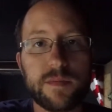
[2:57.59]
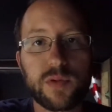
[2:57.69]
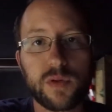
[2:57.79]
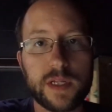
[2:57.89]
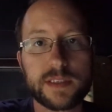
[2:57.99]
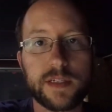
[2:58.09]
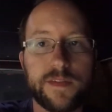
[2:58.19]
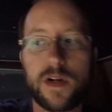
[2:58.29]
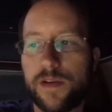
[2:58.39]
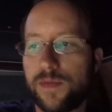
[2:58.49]
pull that stuff
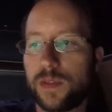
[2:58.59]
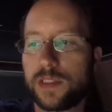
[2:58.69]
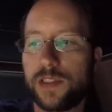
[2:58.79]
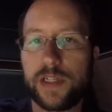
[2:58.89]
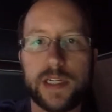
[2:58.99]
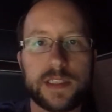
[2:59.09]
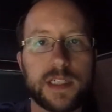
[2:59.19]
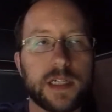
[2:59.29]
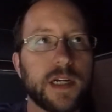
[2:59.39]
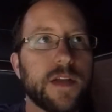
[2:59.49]
off once you get it
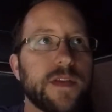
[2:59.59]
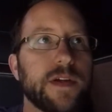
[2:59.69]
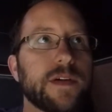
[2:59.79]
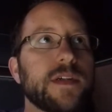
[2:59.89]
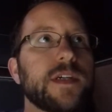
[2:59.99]
stuck on there.